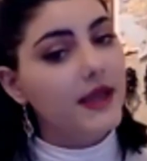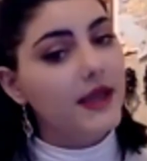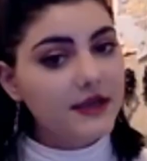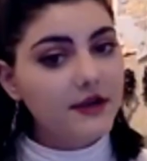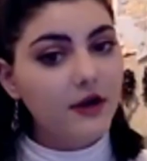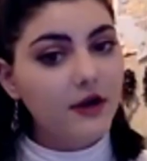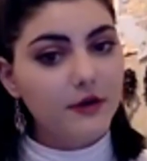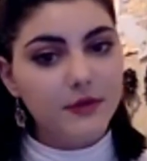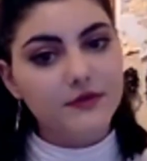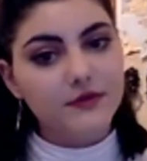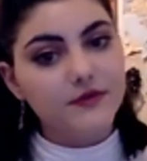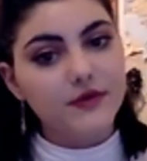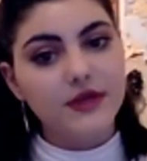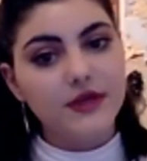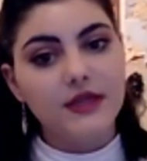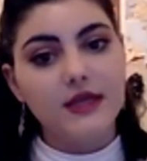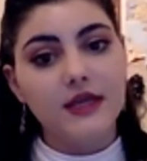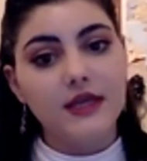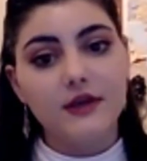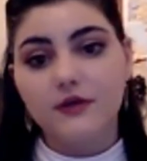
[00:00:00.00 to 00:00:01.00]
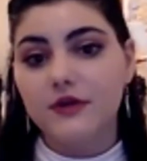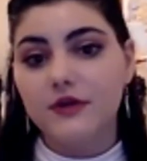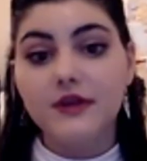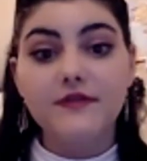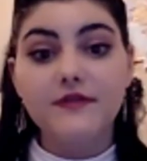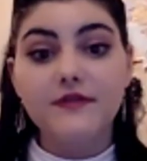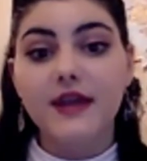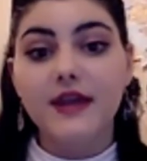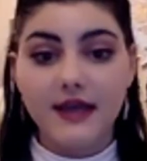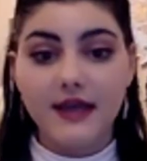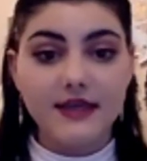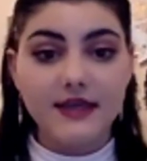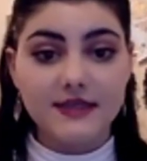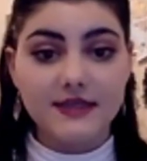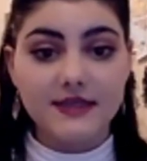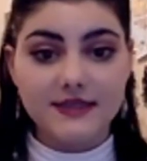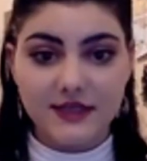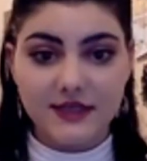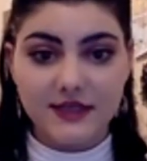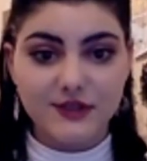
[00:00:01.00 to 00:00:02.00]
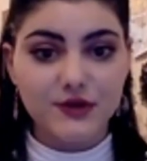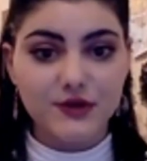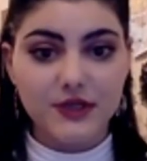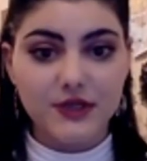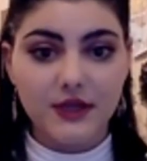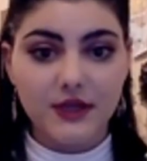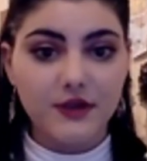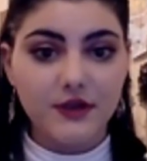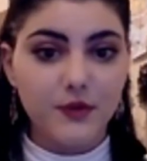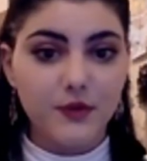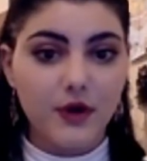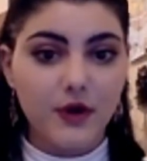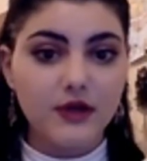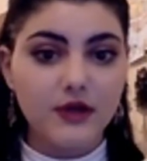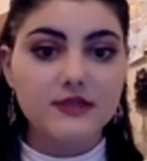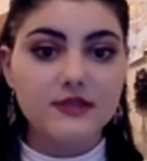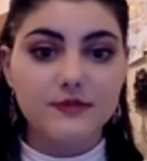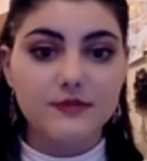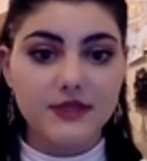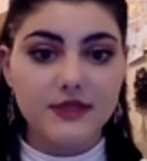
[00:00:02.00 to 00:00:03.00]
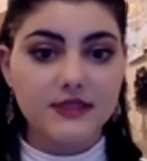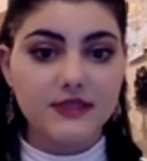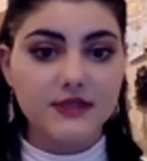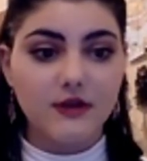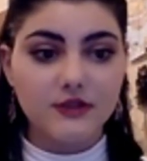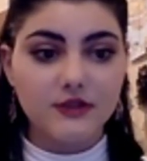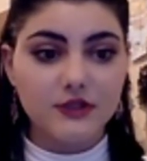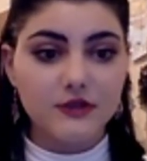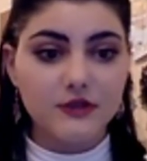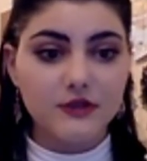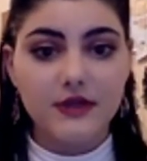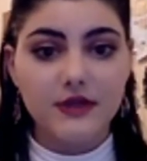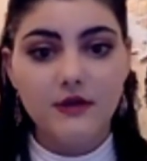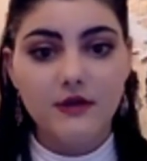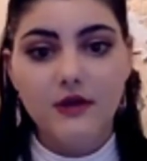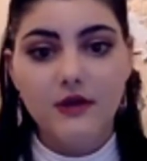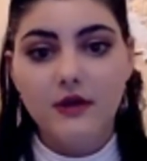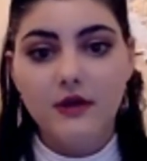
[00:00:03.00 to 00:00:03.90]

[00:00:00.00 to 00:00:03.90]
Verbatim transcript: any garment really, or even any accessory that you want to place onto it.